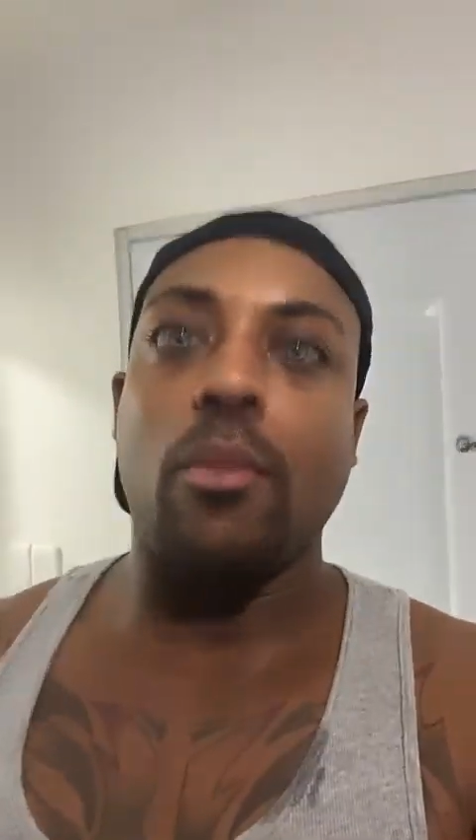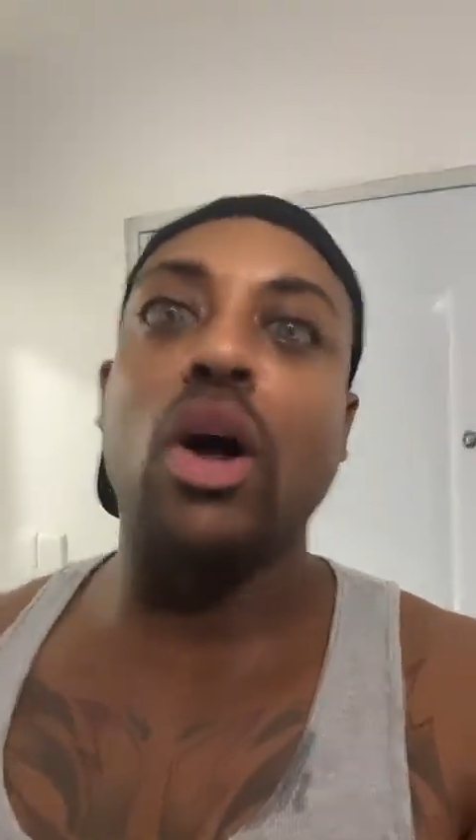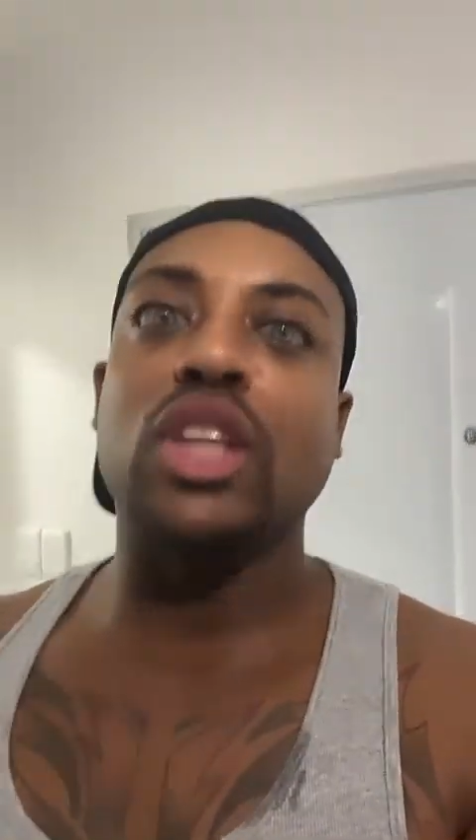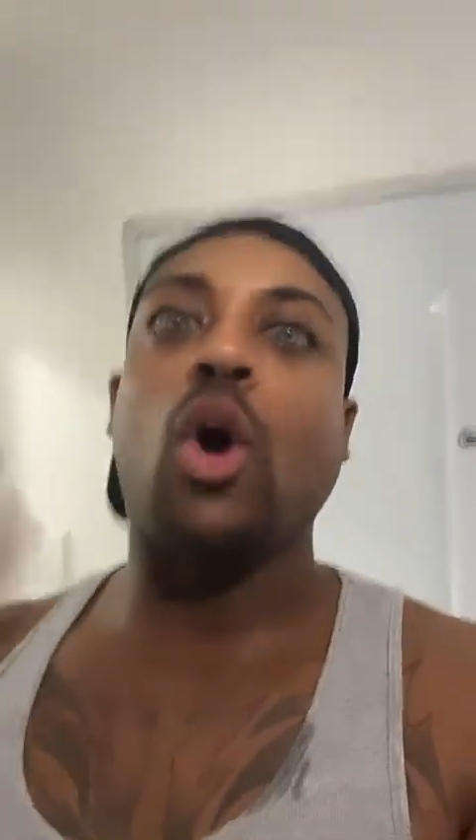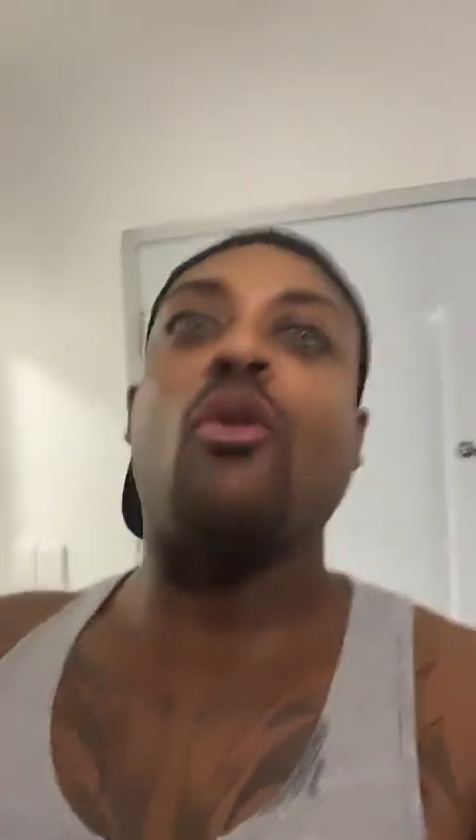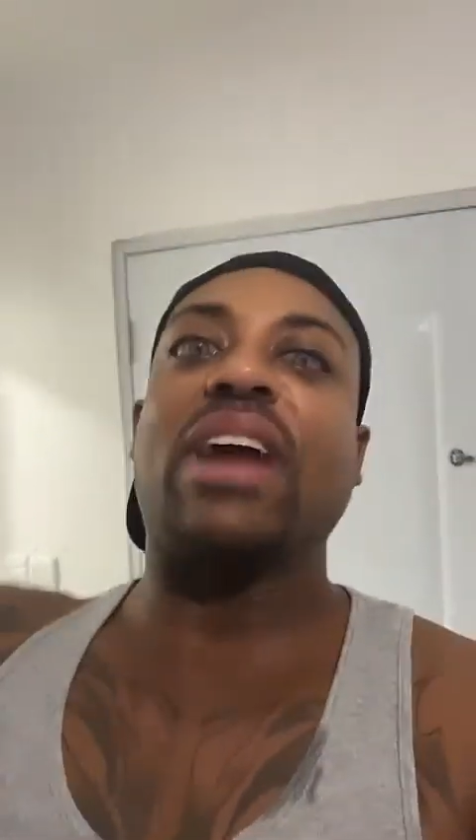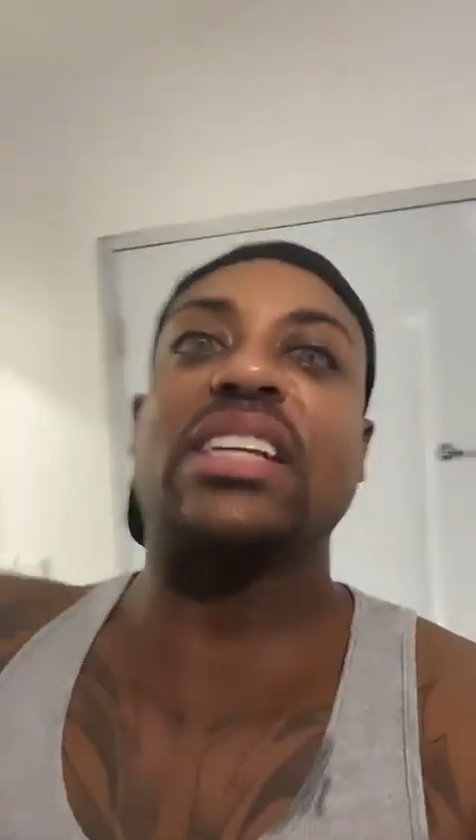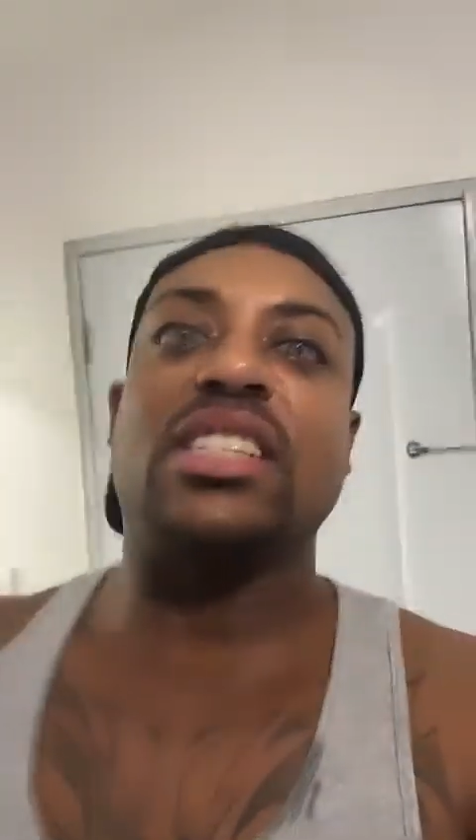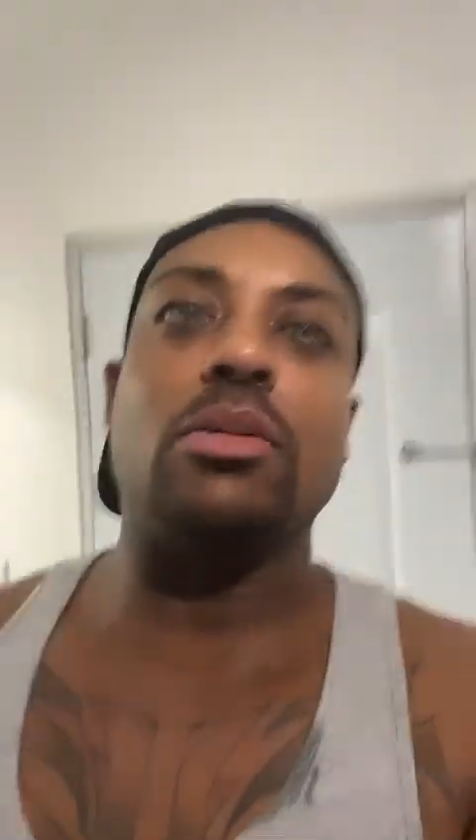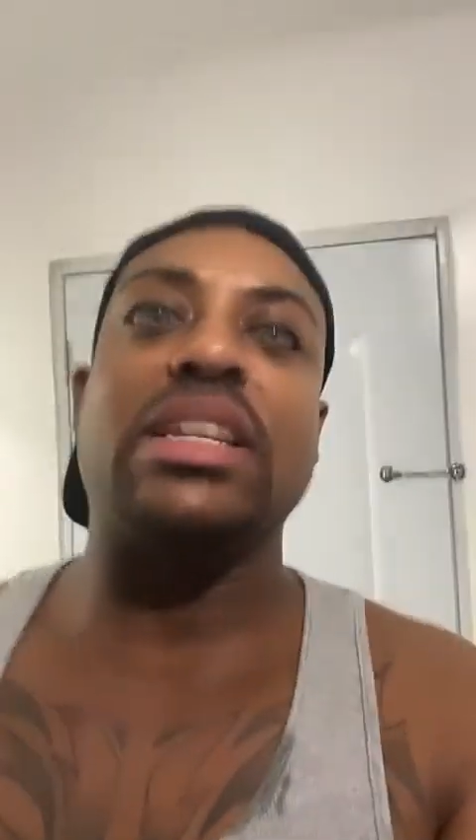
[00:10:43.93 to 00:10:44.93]
mulling over
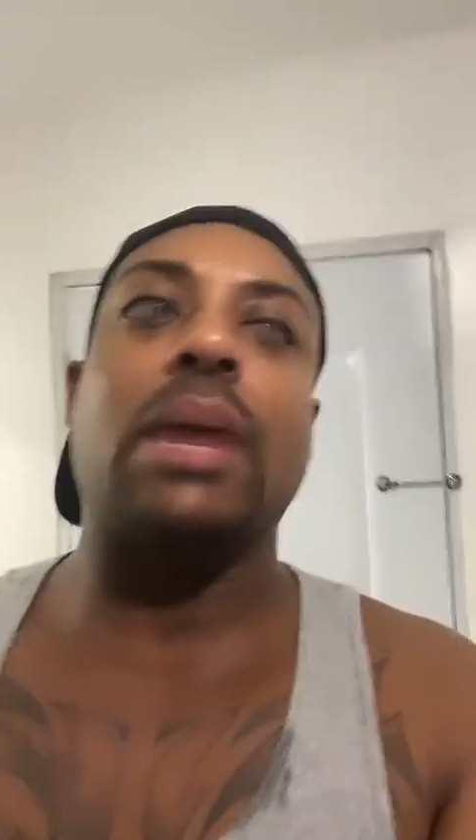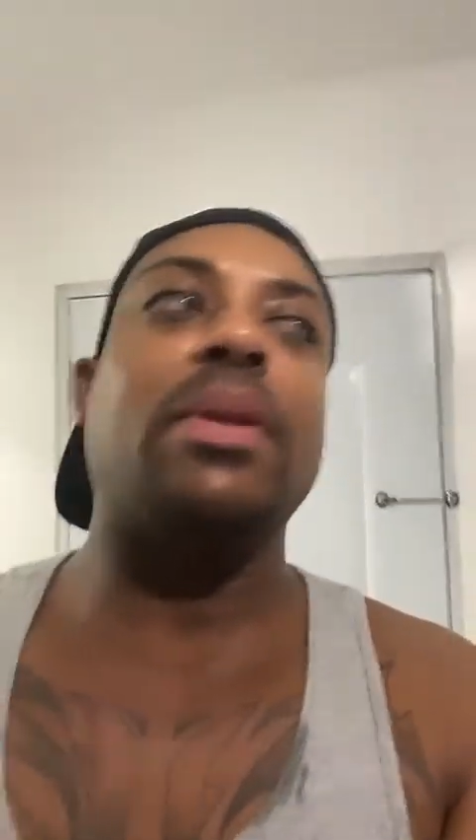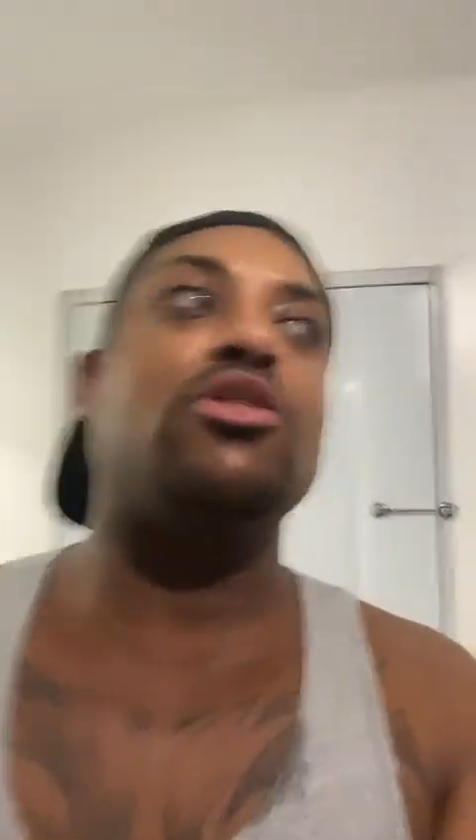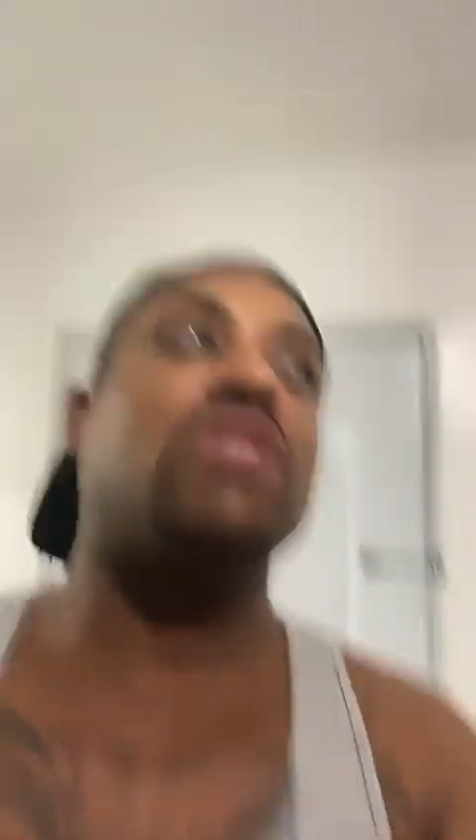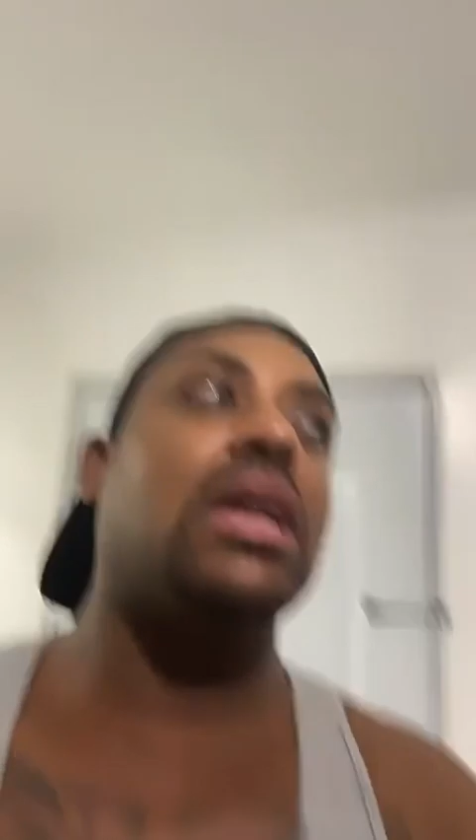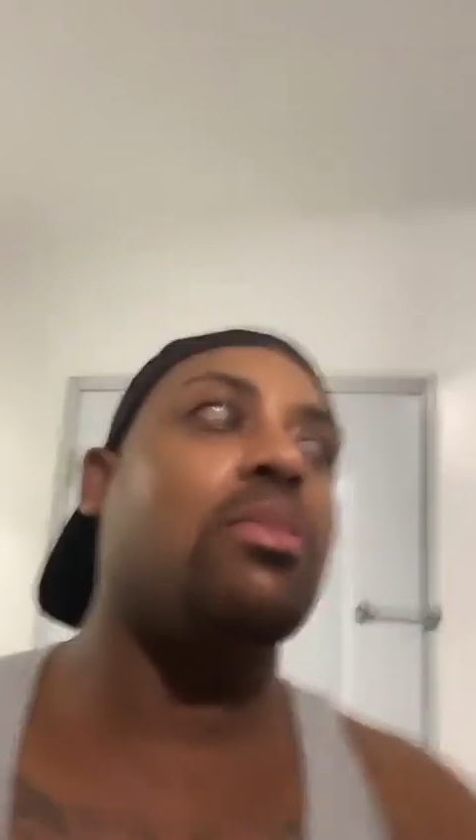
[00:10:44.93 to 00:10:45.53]
that subject, bitch.